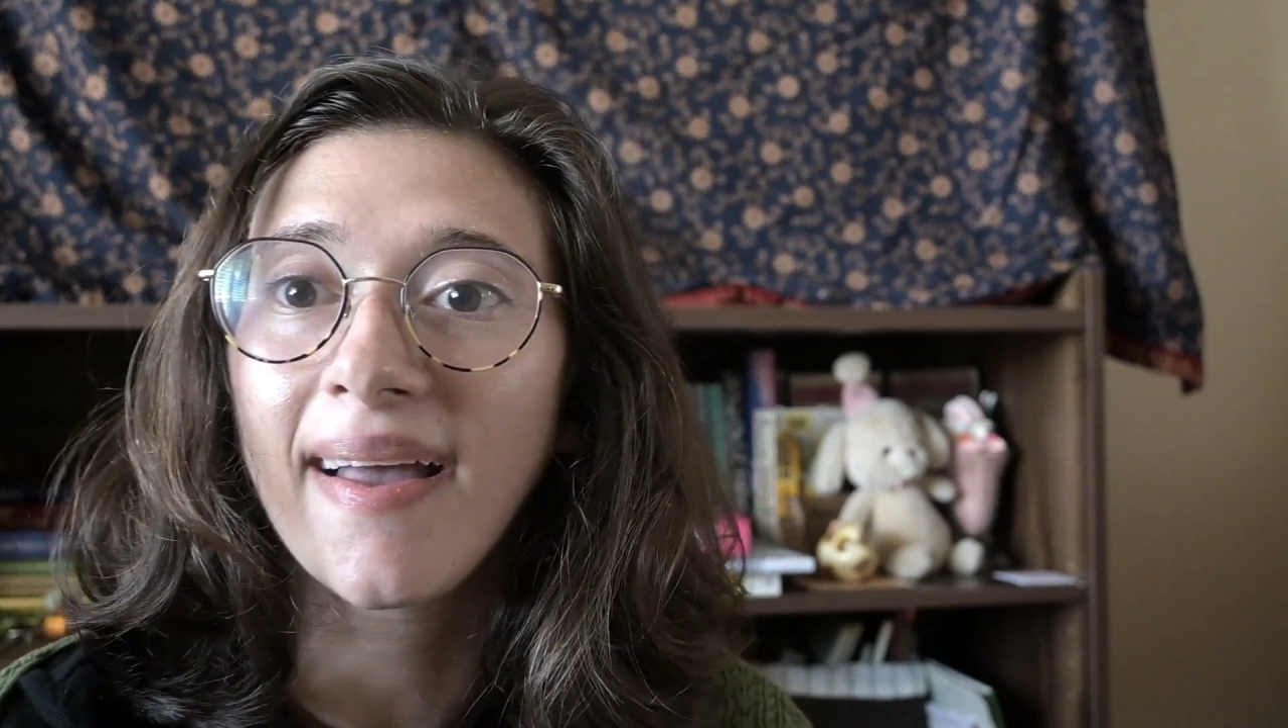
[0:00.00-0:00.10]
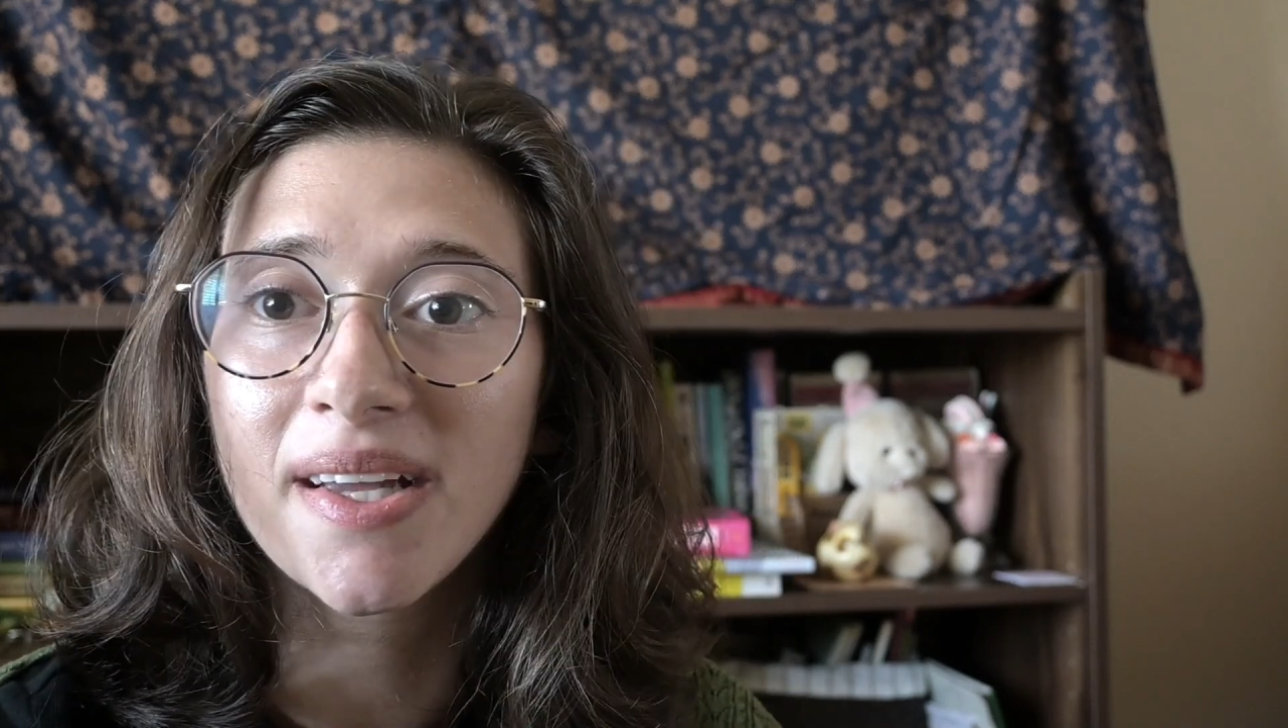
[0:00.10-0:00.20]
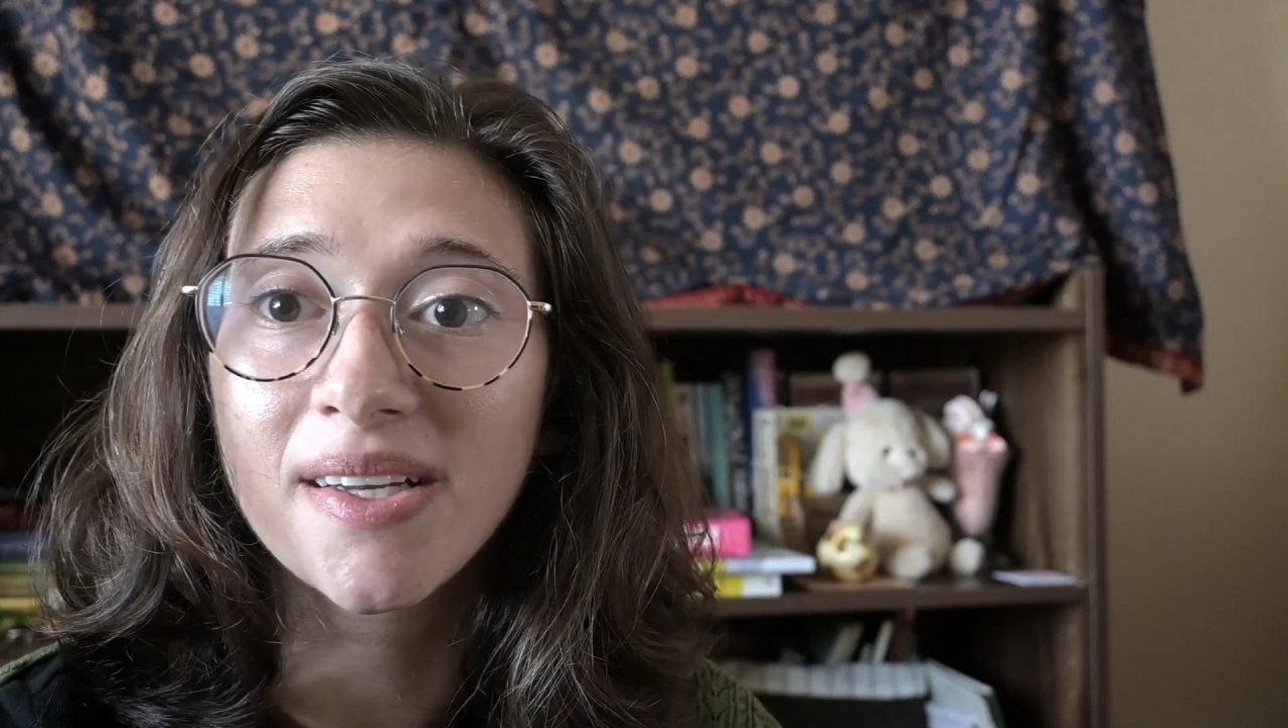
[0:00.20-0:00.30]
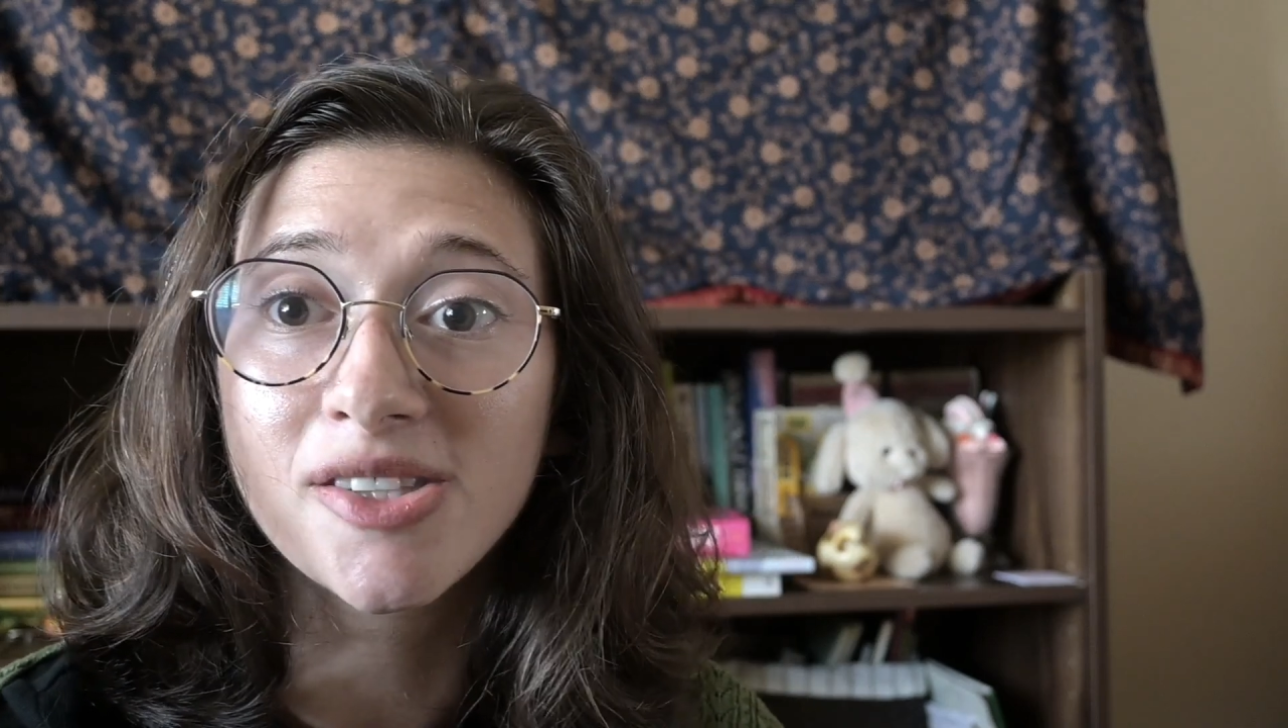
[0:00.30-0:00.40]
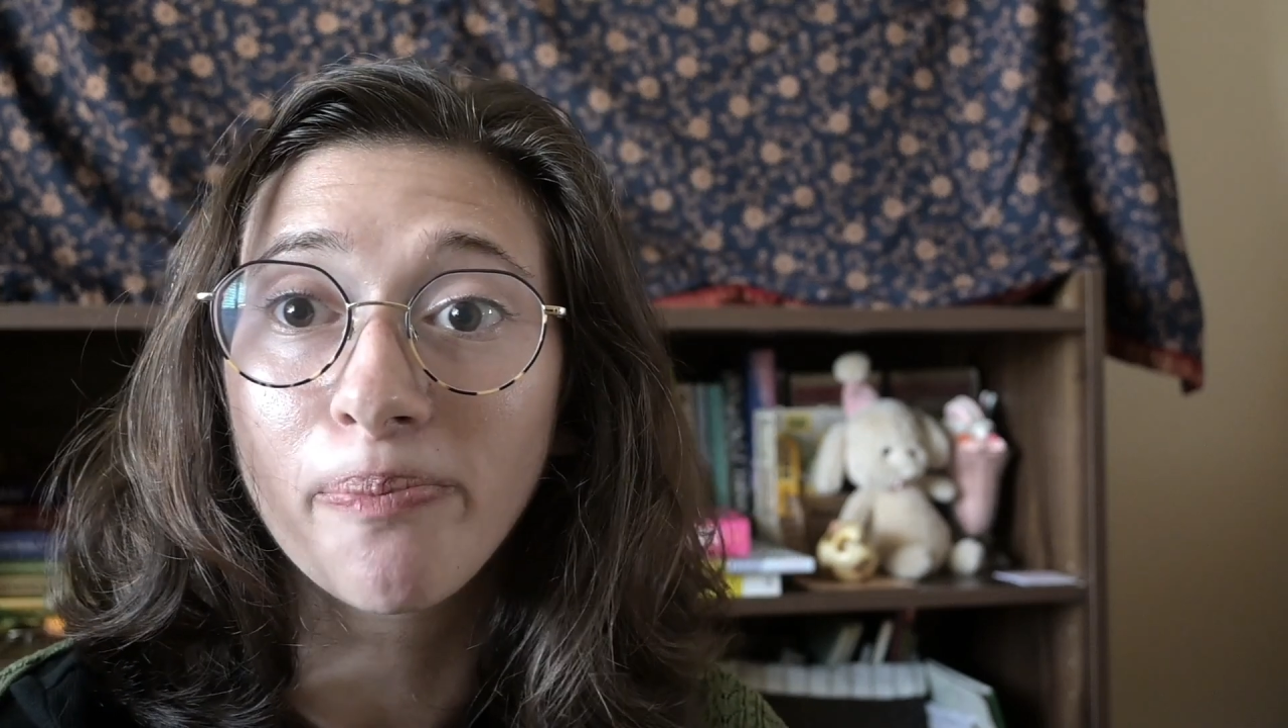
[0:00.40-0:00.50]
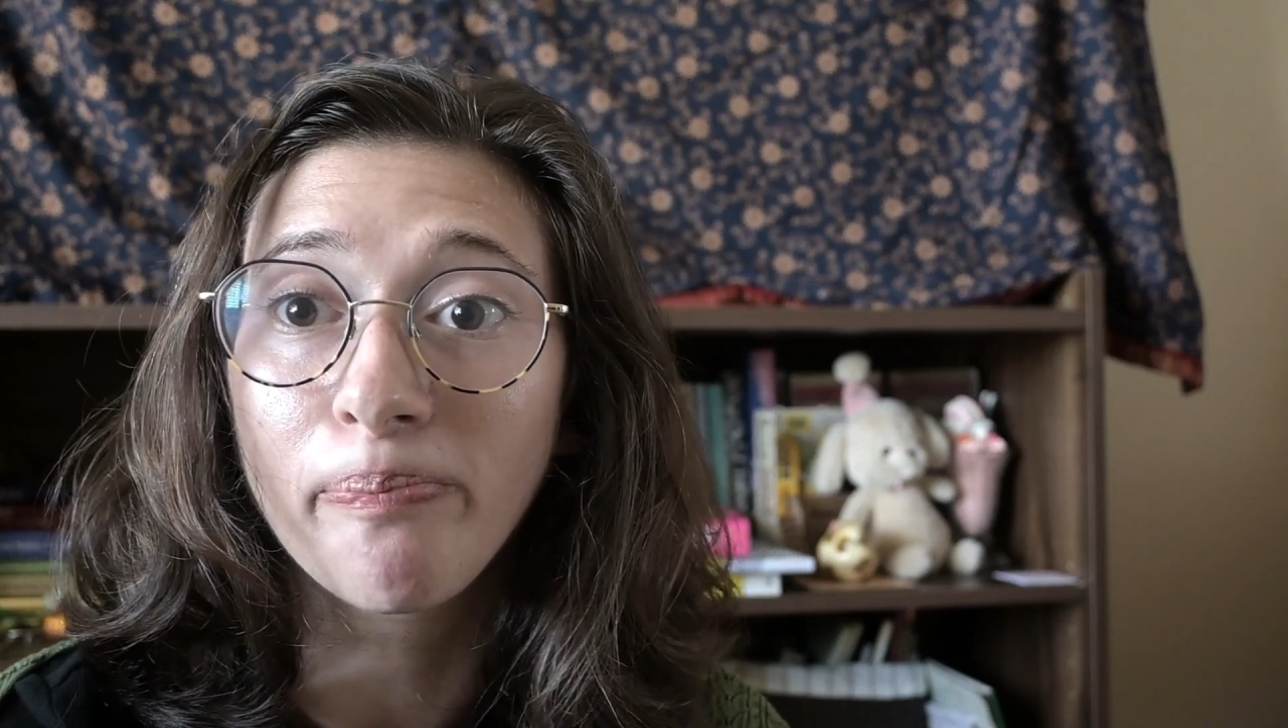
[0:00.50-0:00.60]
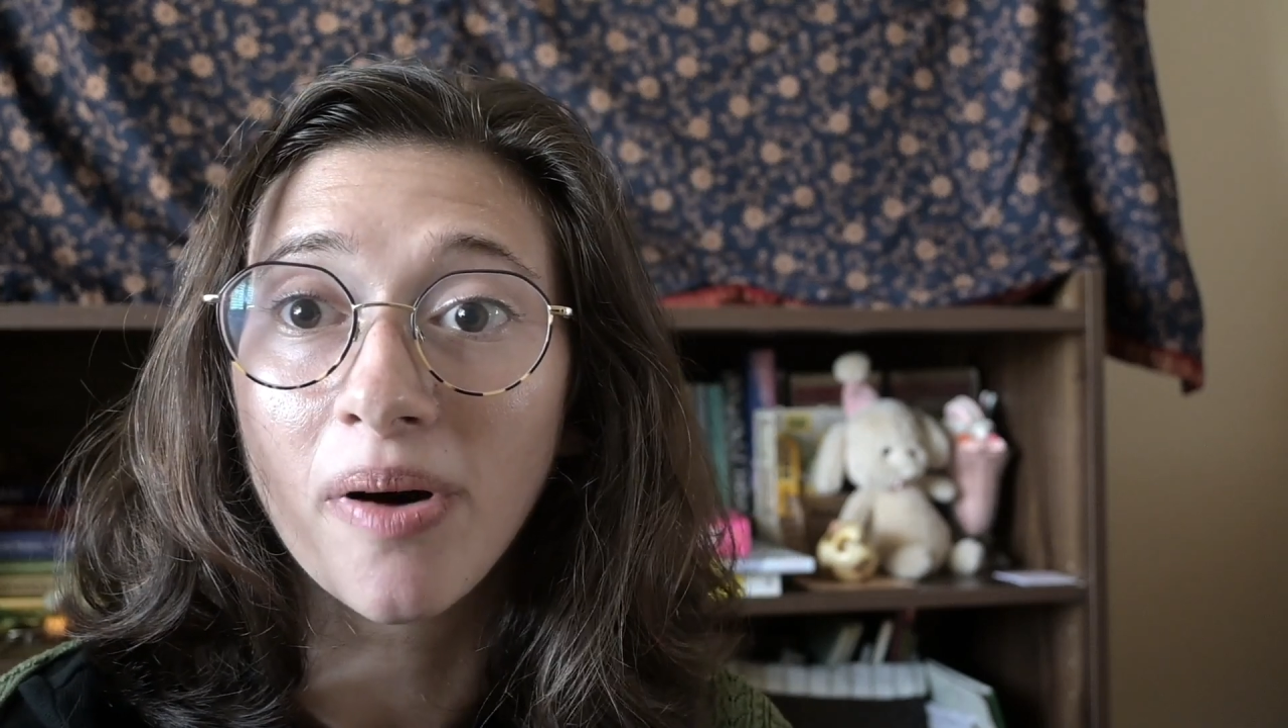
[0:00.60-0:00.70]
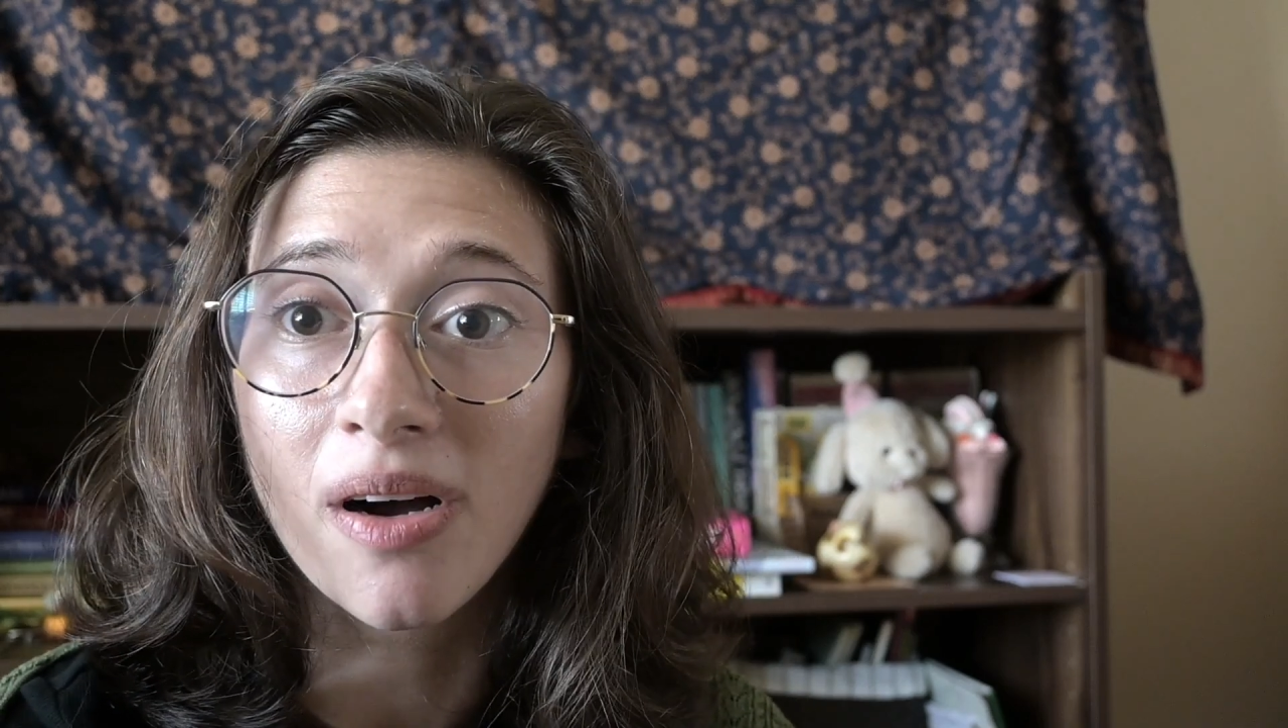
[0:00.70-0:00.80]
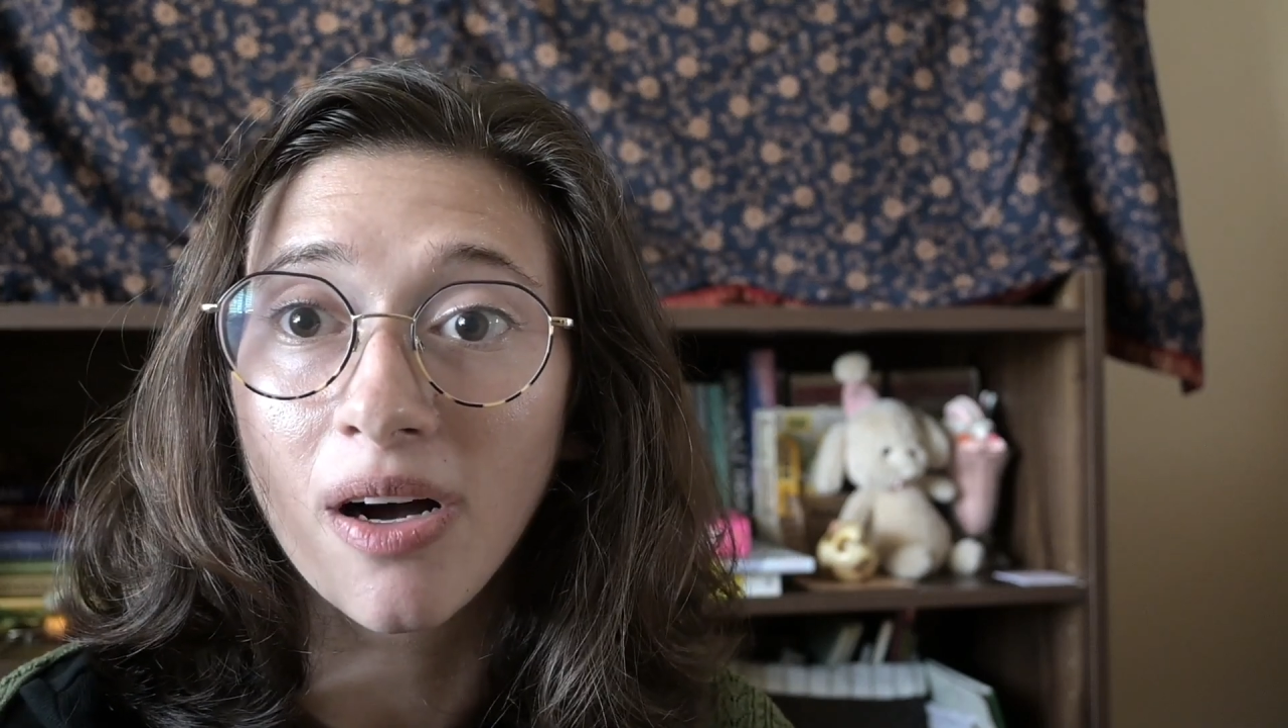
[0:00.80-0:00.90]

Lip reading: It is a book